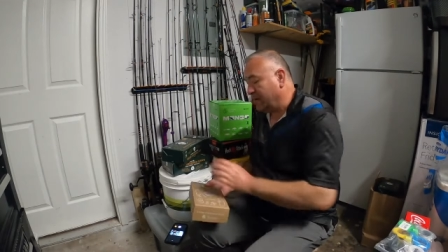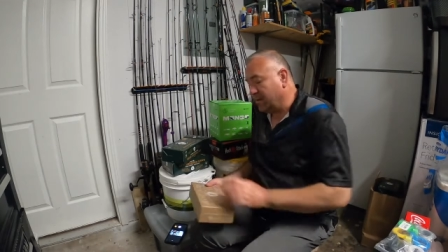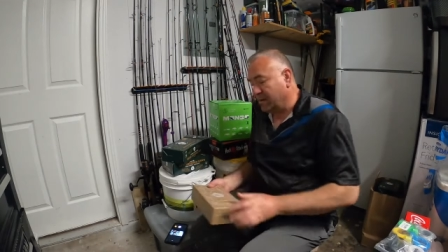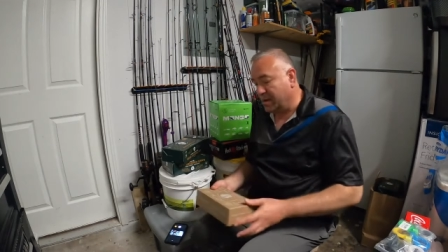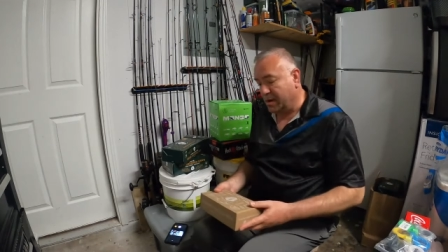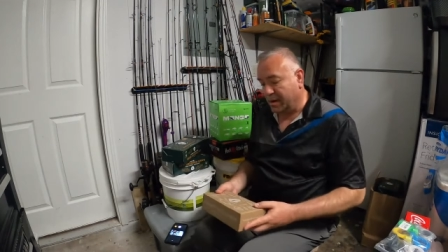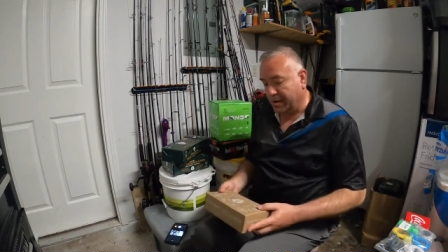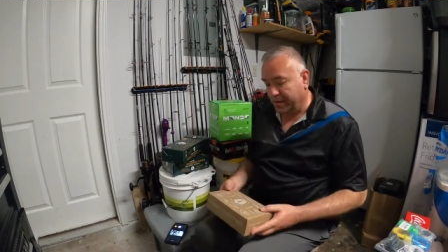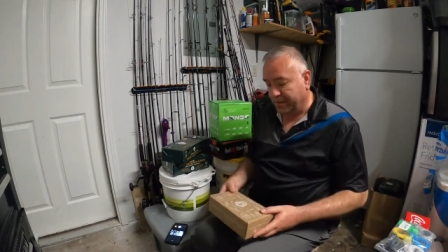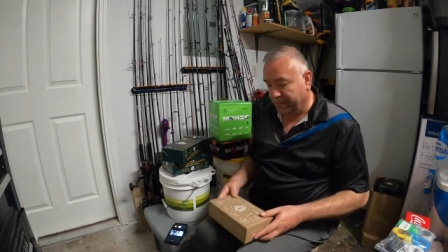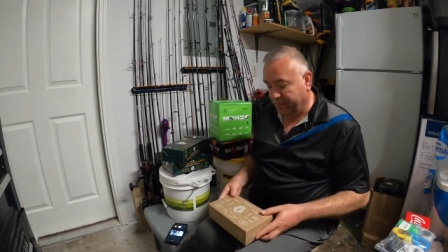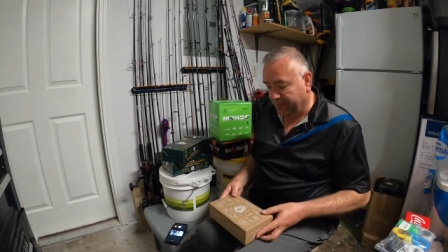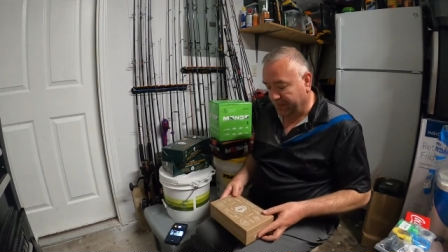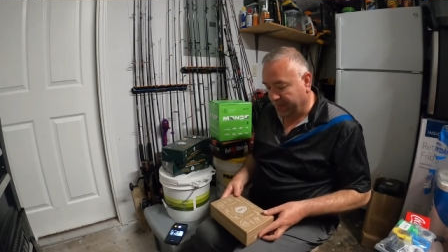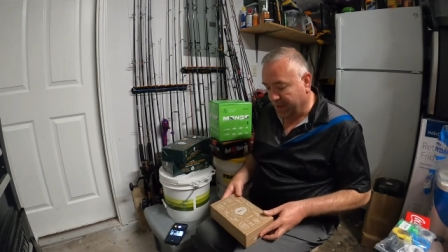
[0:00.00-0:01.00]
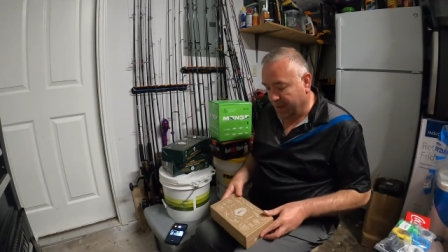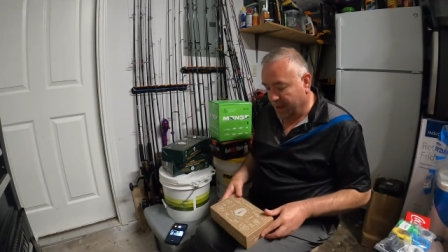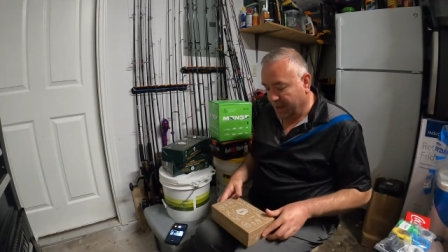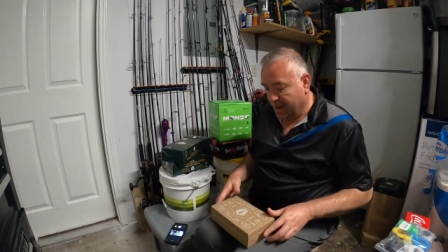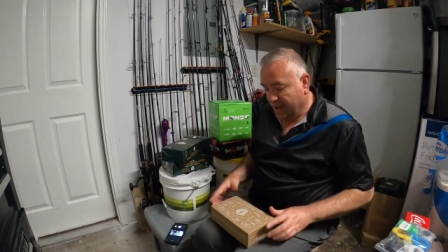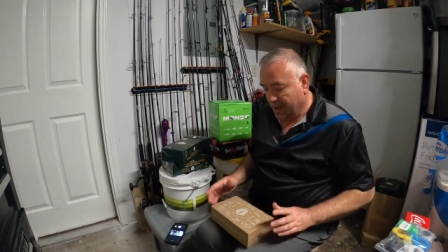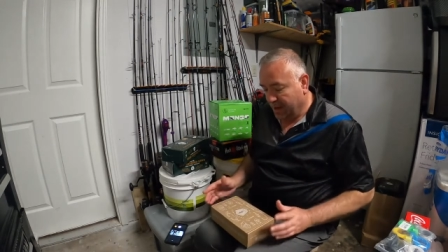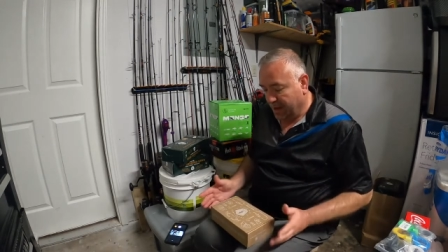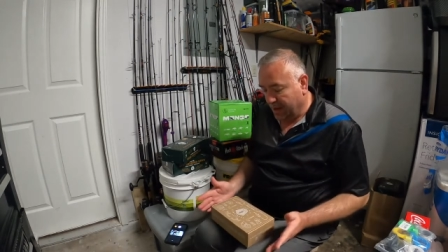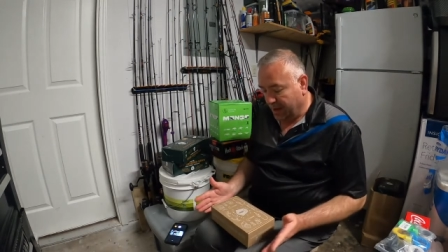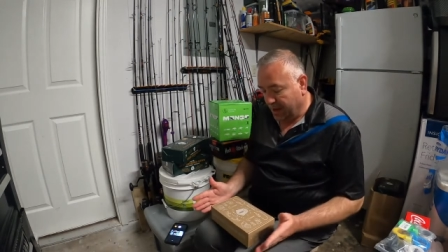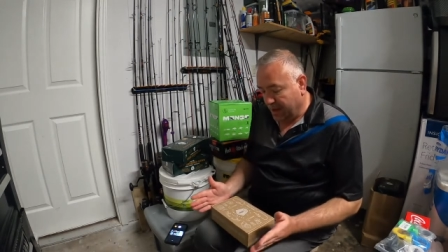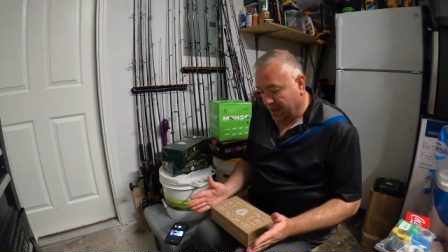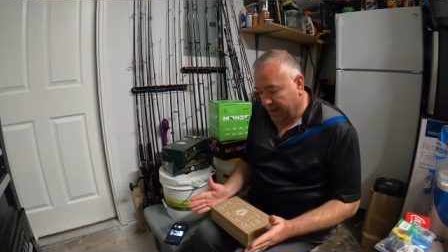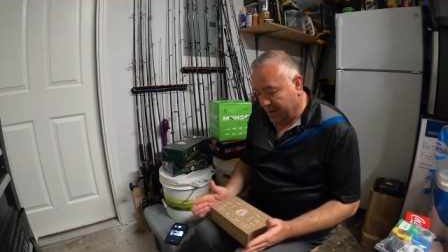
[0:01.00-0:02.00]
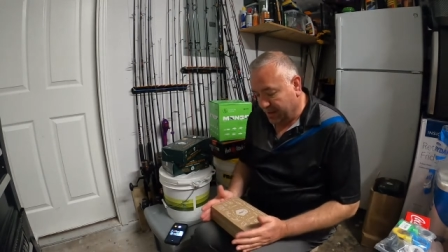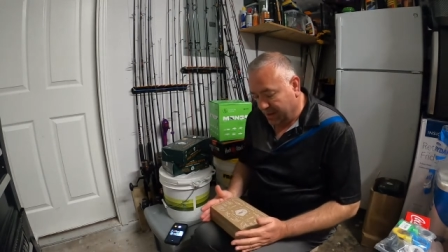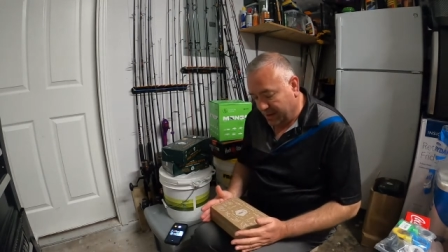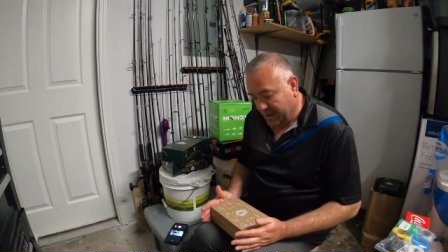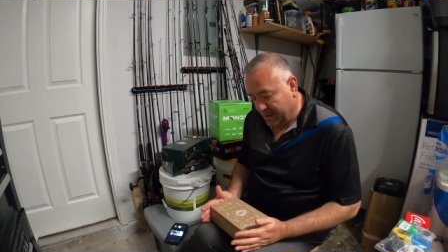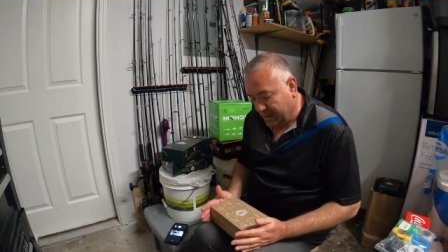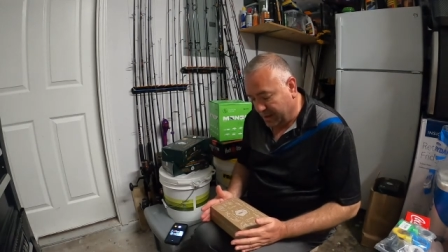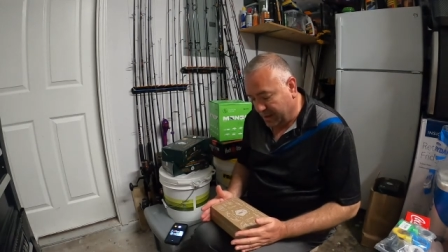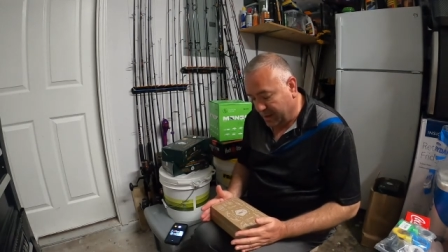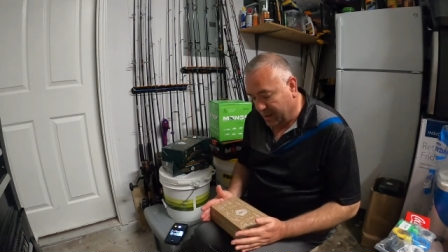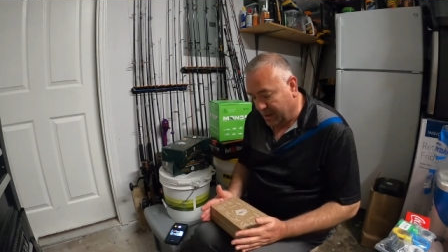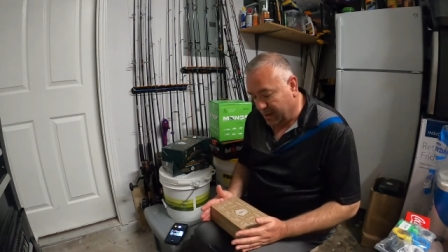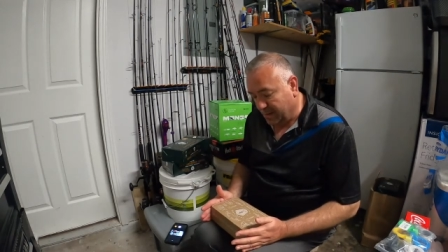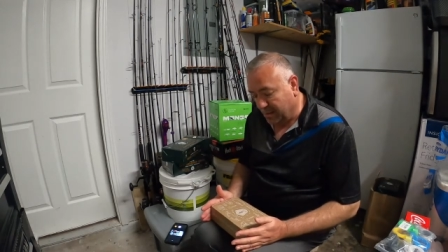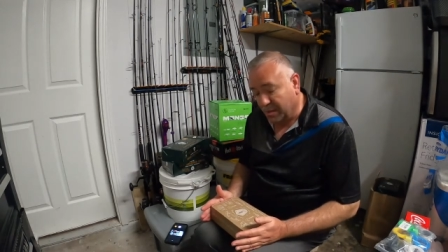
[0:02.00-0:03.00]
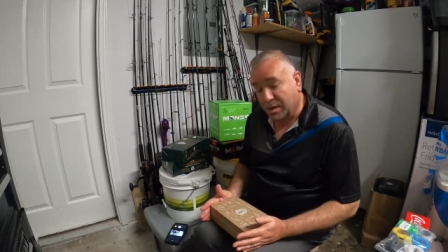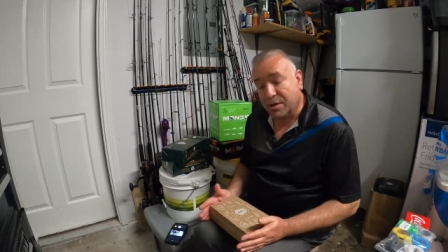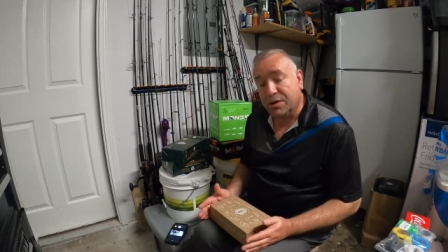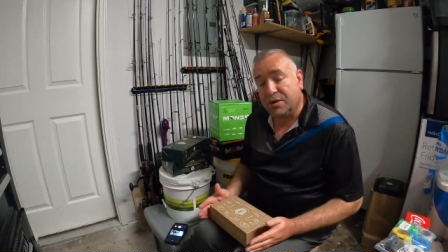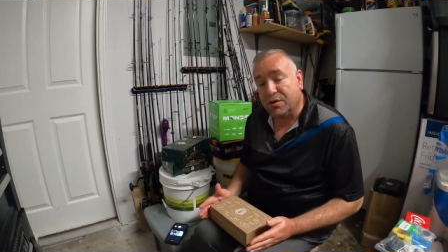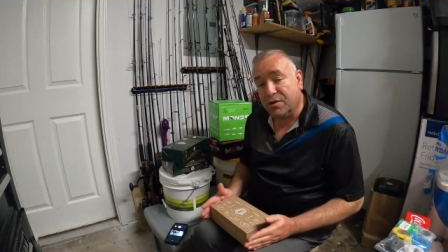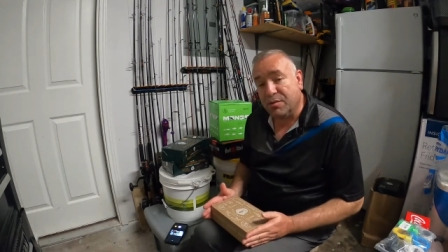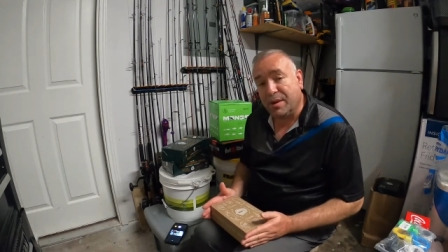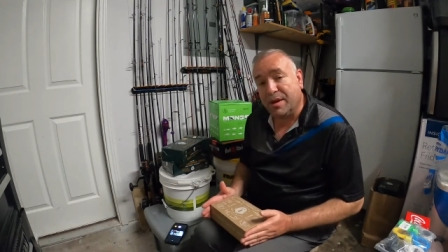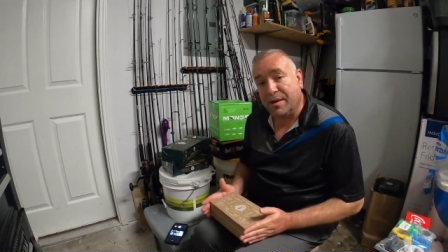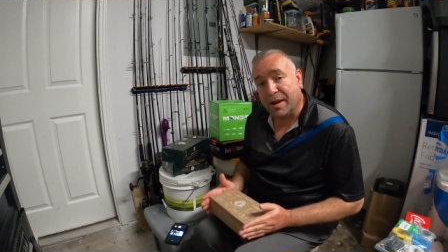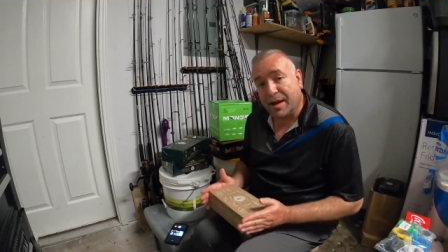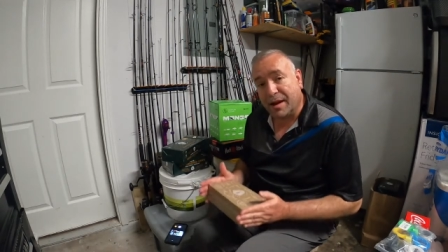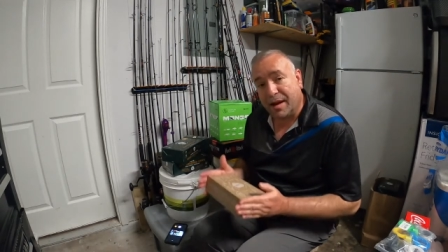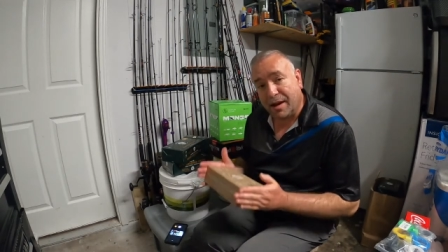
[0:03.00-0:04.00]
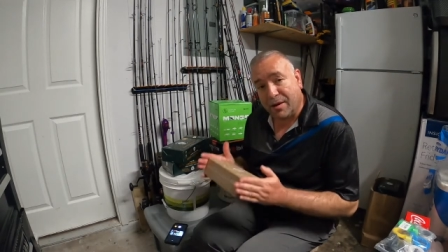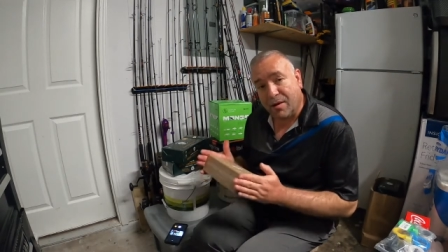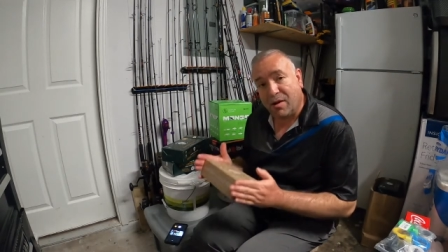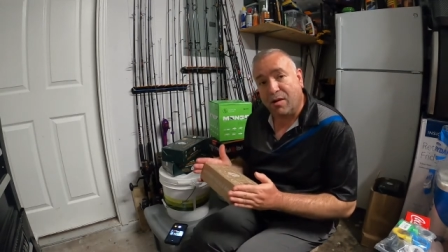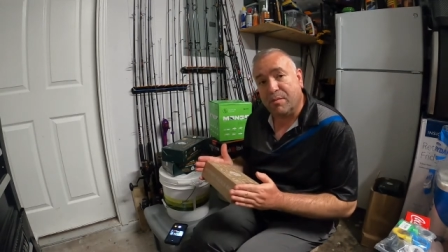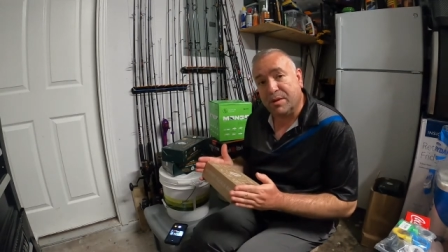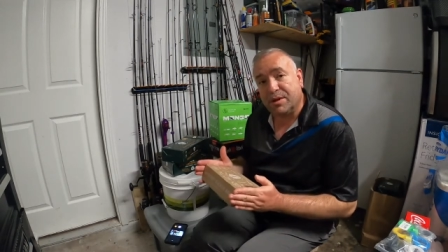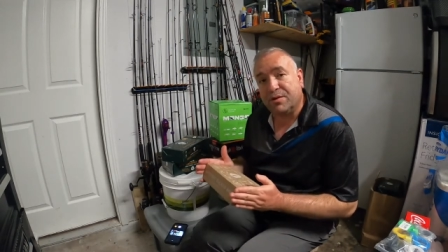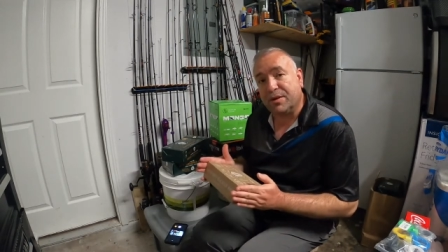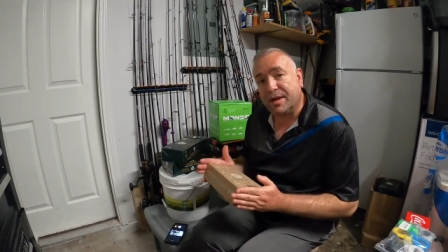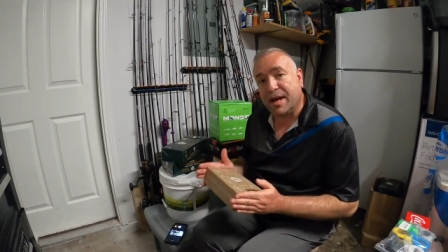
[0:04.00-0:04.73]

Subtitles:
All right. And assuming that, like all mystery